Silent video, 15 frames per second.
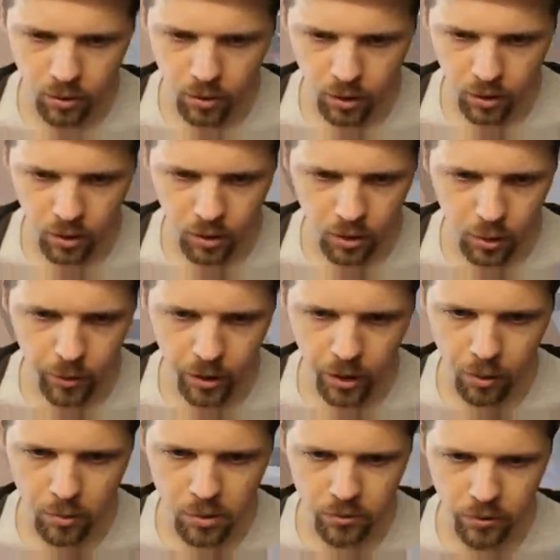And I
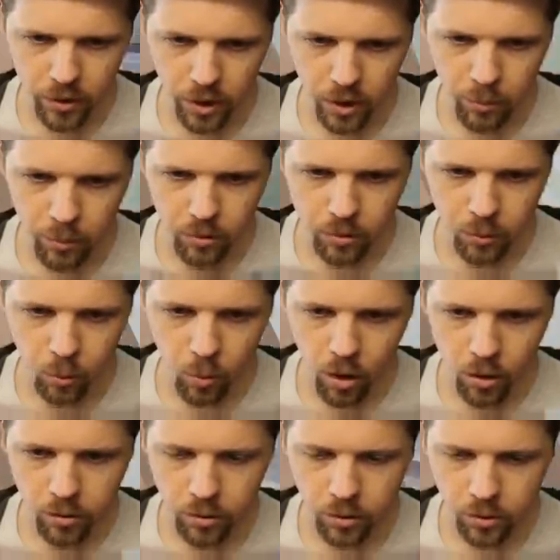almost forgot about the
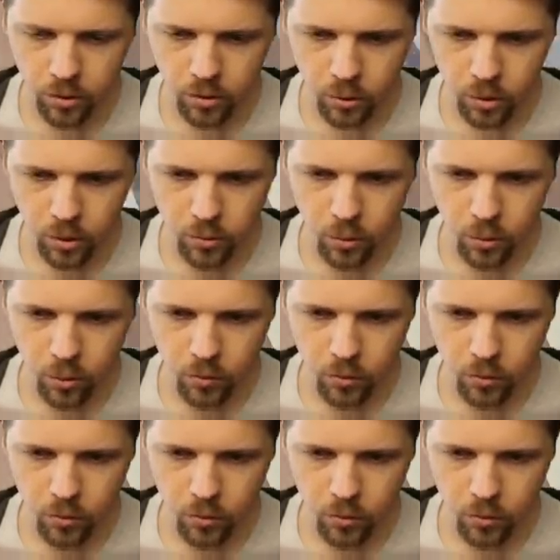water thing, so let's run over